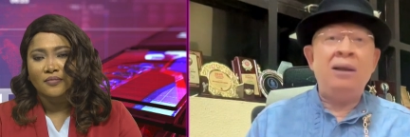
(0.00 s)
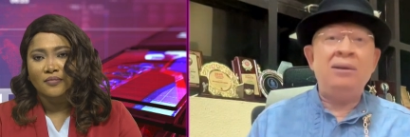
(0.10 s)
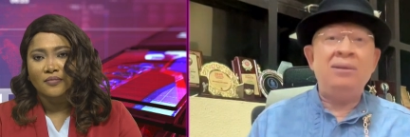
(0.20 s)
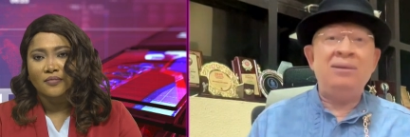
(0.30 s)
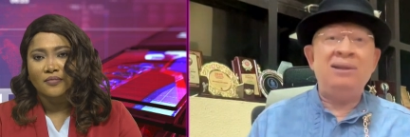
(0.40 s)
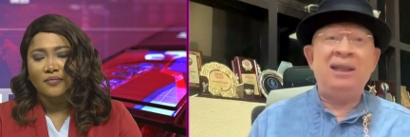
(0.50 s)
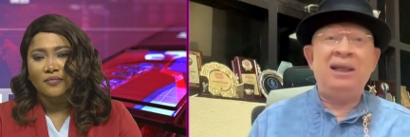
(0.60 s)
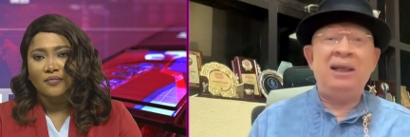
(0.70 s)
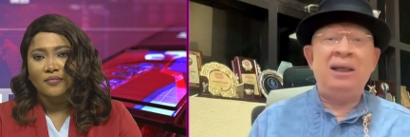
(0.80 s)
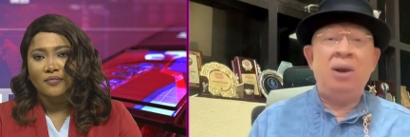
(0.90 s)
Speaker 1: Well,
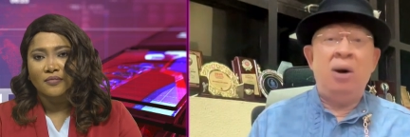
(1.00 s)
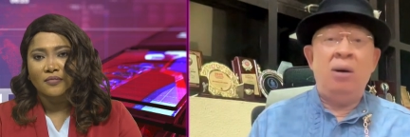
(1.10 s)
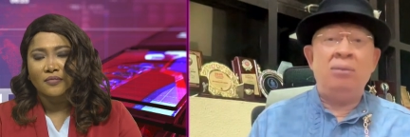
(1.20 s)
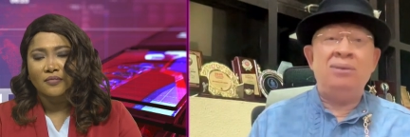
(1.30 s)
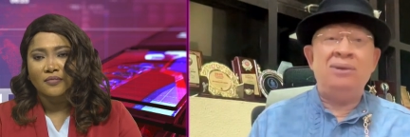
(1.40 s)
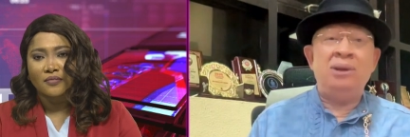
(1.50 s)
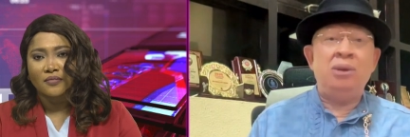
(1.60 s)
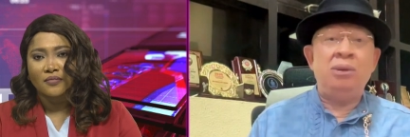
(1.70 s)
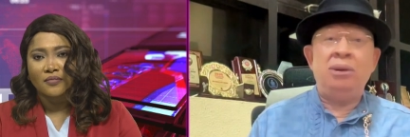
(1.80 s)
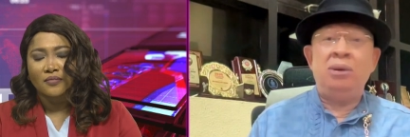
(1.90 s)
you know,
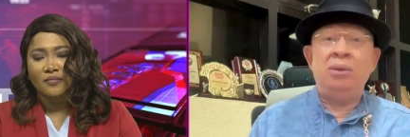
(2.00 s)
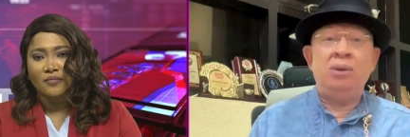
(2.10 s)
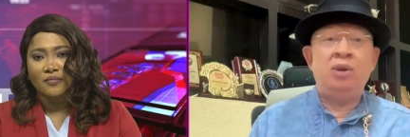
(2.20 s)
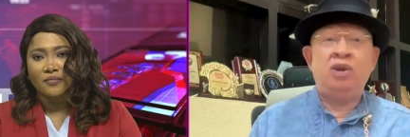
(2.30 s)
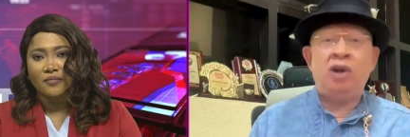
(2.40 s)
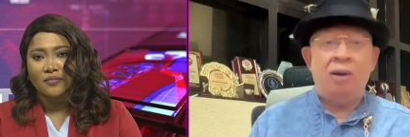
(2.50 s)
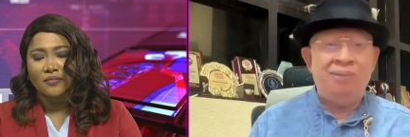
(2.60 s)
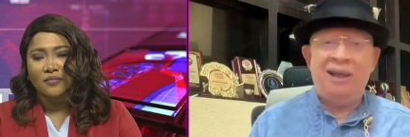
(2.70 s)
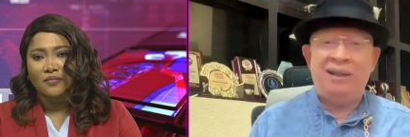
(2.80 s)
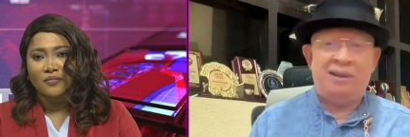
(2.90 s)
you you, you
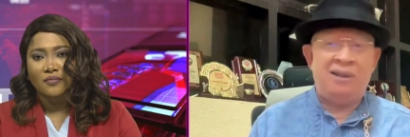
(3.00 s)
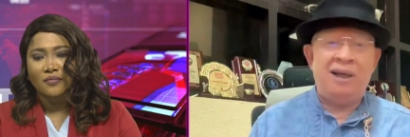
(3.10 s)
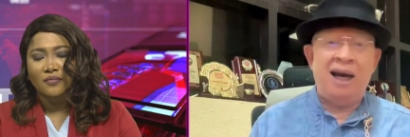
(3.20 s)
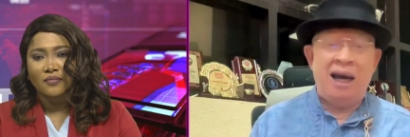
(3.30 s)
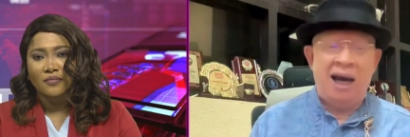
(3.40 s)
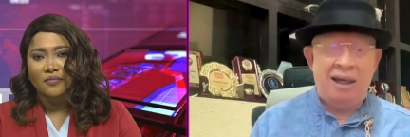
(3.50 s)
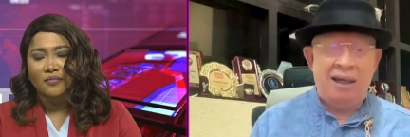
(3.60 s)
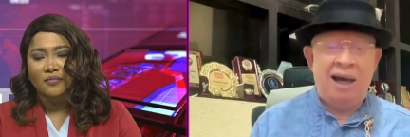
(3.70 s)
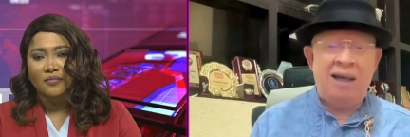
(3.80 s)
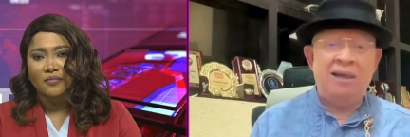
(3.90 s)
summed it, uh,
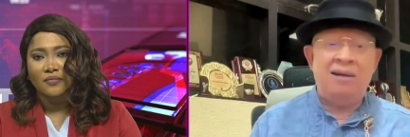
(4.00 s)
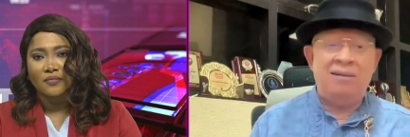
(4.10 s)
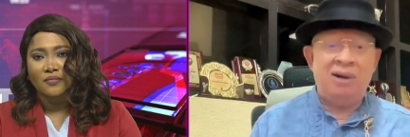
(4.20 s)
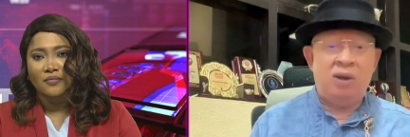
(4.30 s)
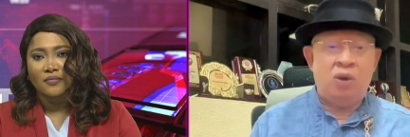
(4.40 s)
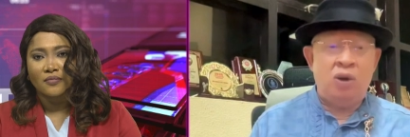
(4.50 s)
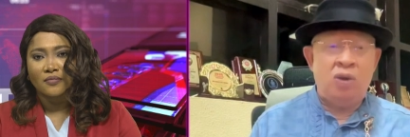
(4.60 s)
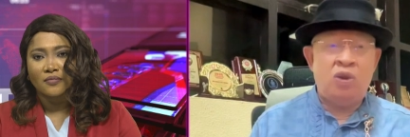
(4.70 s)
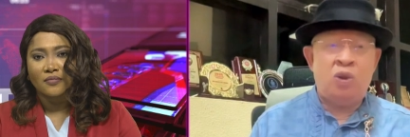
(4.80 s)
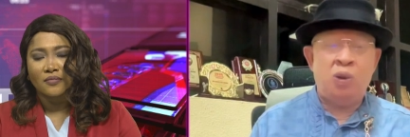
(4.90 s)
and and
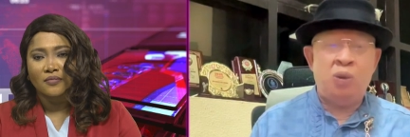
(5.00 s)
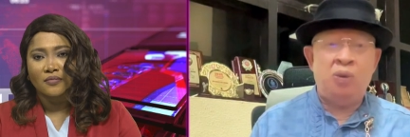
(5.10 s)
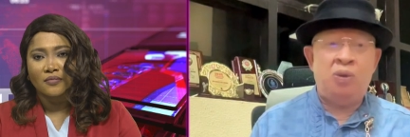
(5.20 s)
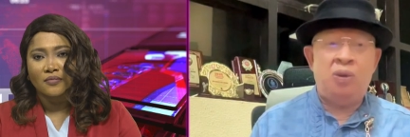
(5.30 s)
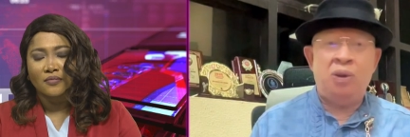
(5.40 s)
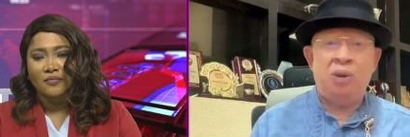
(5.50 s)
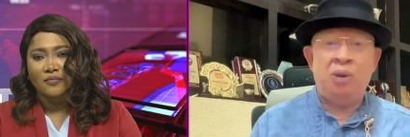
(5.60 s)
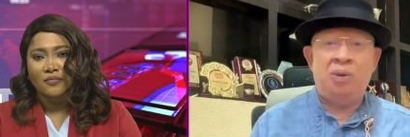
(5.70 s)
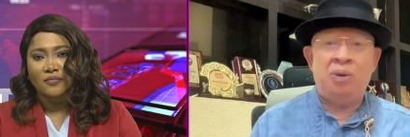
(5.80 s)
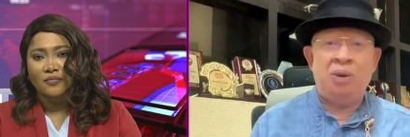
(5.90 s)
kudos to
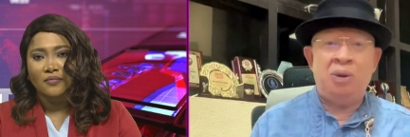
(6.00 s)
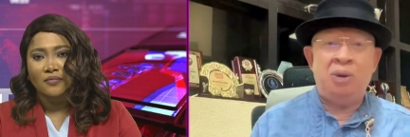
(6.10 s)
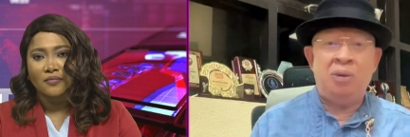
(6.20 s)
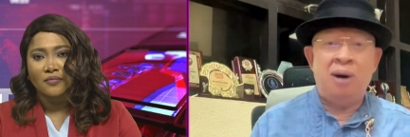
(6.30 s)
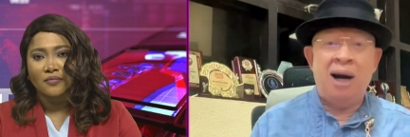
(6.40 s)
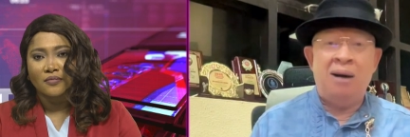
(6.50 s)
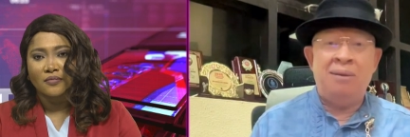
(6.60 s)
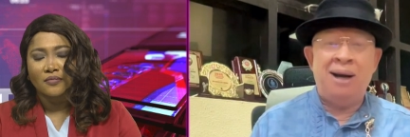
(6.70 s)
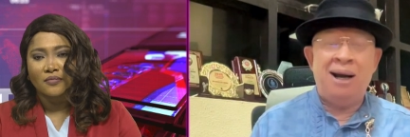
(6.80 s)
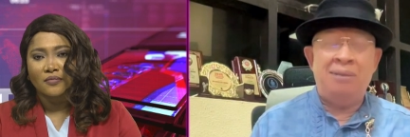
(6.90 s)
to to you,
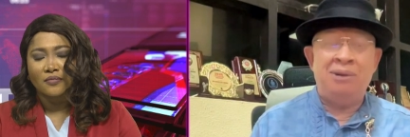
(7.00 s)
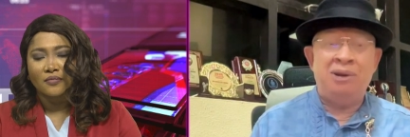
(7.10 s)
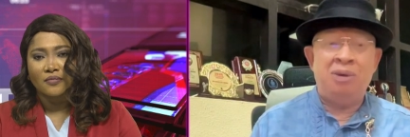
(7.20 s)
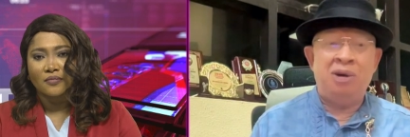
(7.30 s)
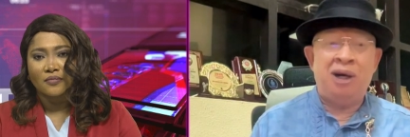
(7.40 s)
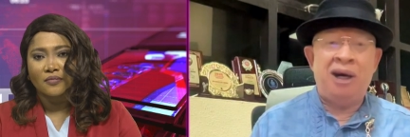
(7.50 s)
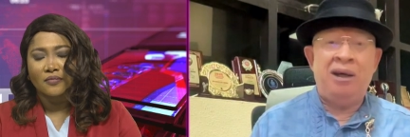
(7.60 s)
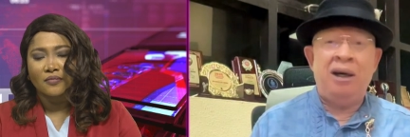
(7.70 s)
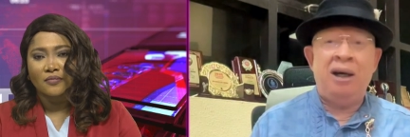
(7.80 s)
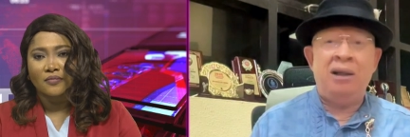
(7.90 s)
uh,
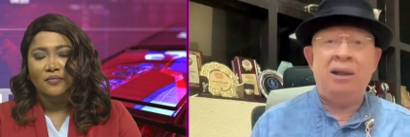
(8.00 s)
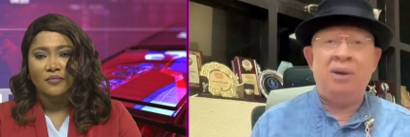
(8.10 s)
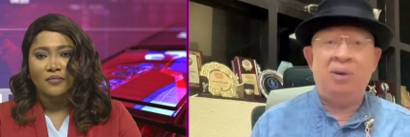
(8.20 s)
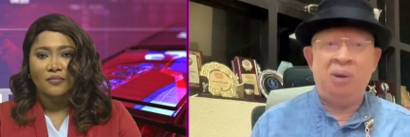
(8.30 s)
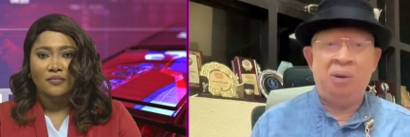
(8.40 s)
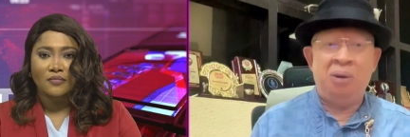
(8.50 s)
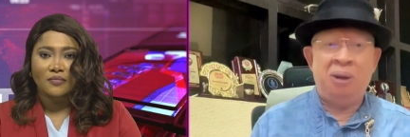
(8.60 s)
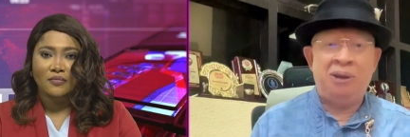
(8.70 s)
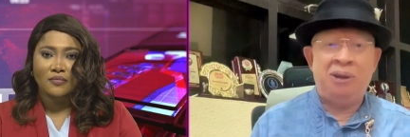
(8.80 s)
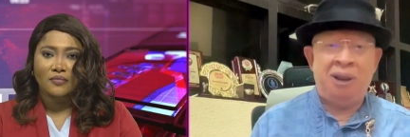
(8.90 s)
Jumoke. you know,
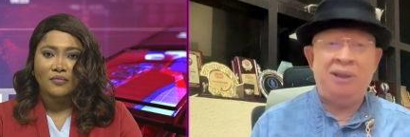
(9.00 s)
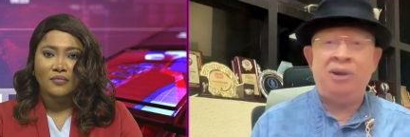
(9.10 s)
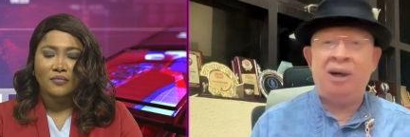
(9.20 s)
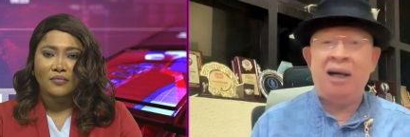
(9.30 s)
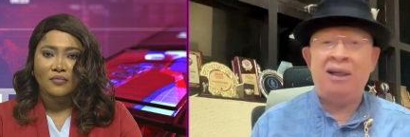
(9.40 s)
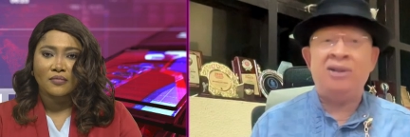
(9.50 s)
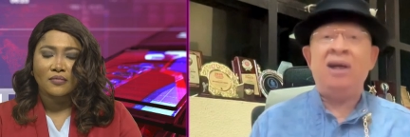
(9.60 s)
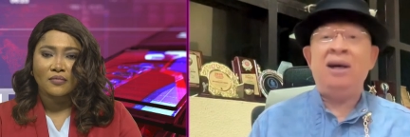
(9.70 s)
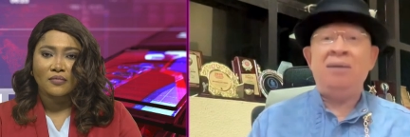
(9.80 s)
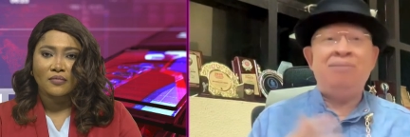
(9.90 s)
you're a trained
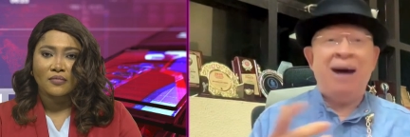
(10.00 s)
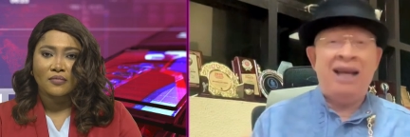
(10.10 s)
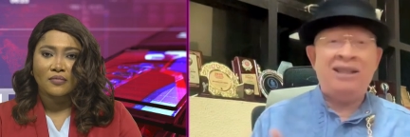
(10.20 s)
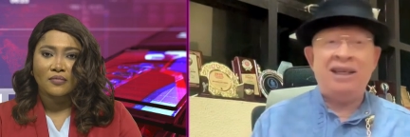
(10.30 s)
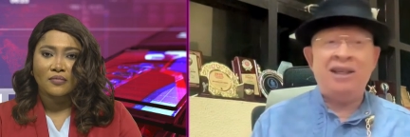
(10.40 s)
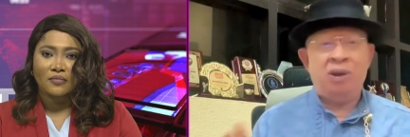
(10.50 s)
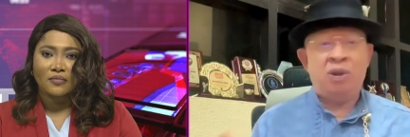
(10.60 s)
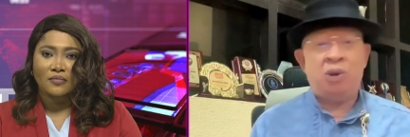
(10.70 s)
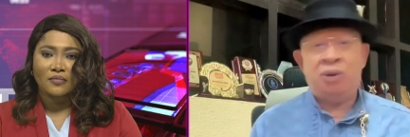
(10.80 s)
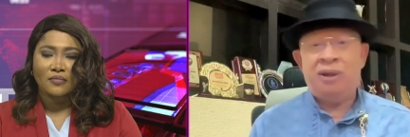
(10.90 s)
journalist
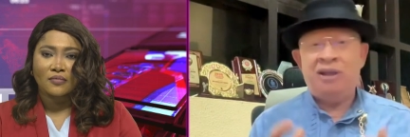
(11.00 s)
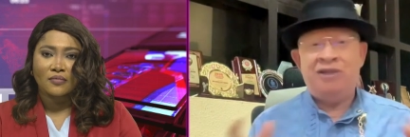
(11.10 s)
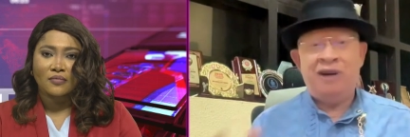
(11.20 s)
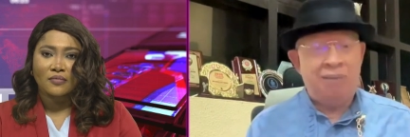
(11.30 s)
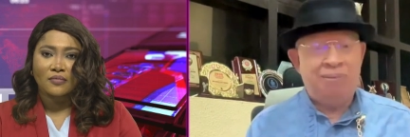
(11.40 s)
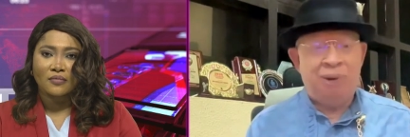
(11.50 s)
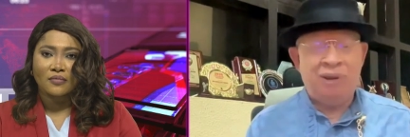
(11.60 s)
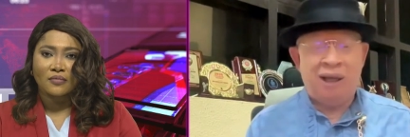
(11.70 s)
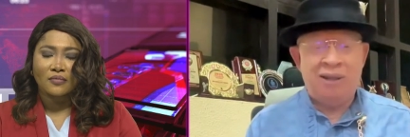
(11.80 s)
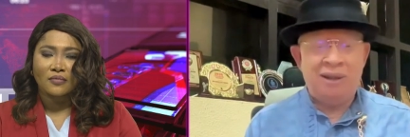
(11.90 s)
balancing your story is very
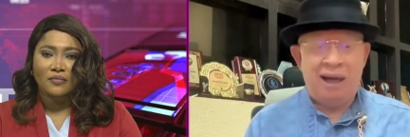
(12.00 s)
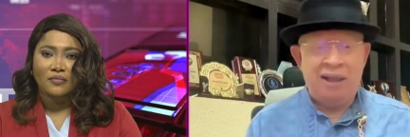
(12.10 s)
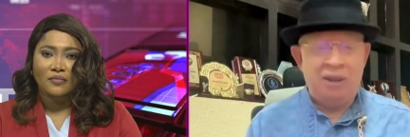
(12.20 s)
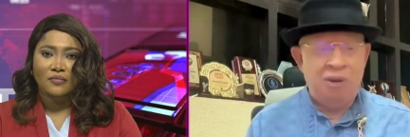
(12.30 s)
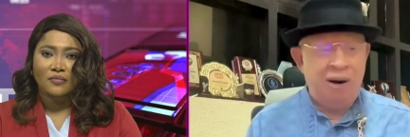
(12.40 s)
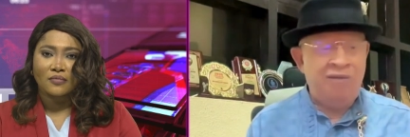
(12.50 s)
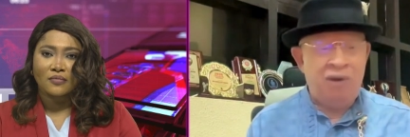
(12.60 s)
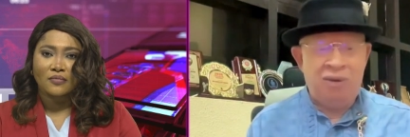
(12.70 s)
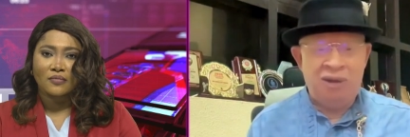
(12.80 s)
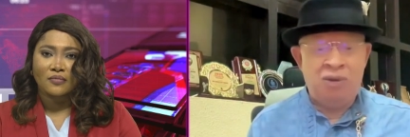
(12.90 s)
important, and
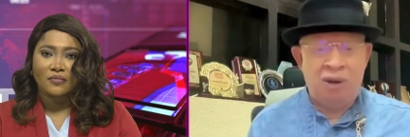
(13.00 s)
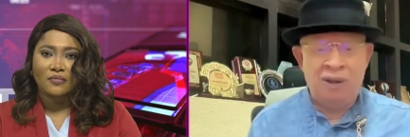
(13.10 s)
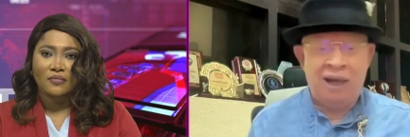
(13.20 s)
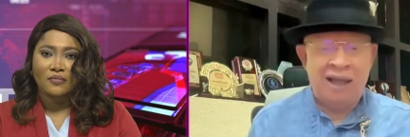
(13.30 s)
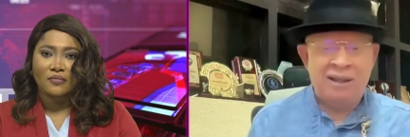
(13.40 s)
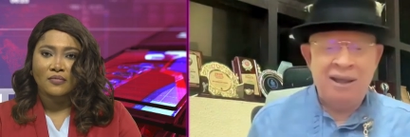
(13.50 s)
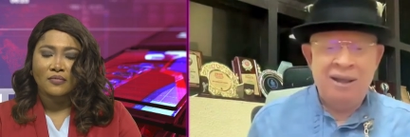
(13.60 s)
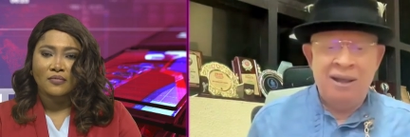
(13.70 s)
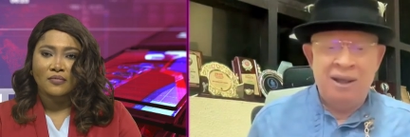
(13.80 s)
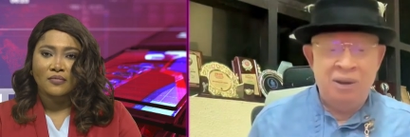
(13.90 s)
you have always done
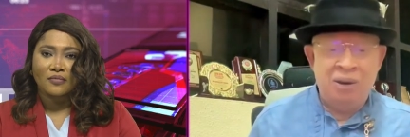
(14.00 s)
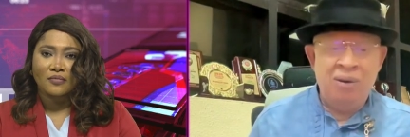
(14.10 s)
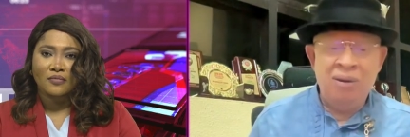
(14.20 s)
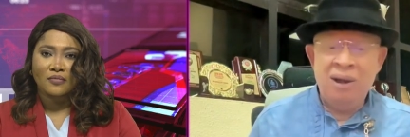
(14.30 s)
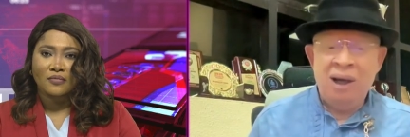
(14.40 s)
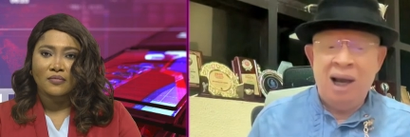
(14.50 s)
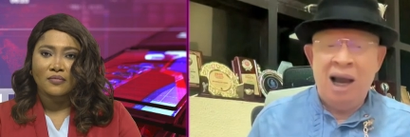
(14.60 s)
that. You know,